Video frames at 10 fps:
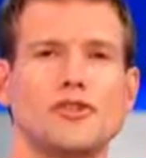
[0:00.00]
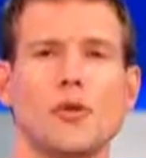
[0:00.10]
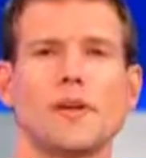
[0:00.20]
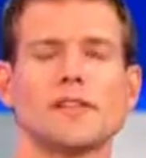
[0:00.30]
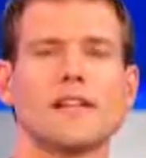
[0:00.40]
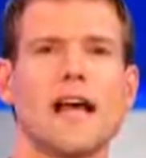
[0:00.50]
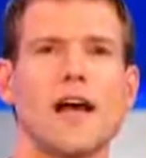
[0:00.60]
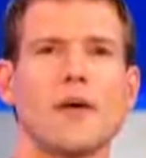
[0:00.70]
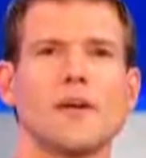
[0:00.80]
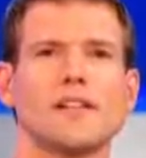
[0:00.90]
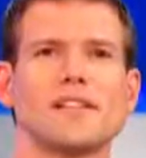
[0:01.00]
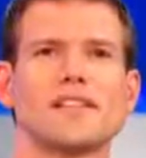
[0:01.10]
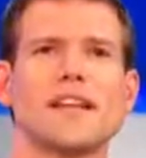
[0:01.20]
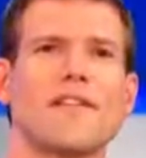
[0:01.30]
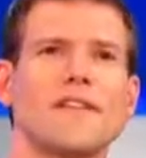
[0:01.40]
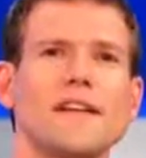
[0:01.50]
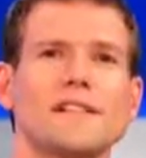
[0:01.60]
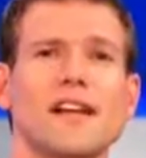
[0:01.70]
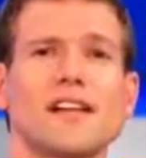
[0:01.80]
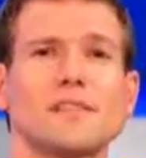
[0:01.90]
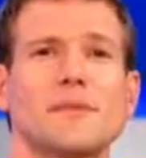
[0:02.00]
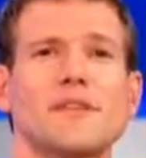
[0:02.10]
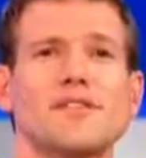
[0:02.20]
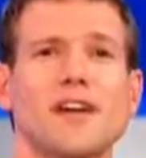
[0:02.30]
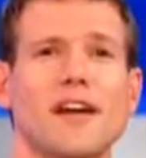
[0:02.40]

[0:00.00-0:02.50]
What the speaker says: Joining us now is Stephanie's husband,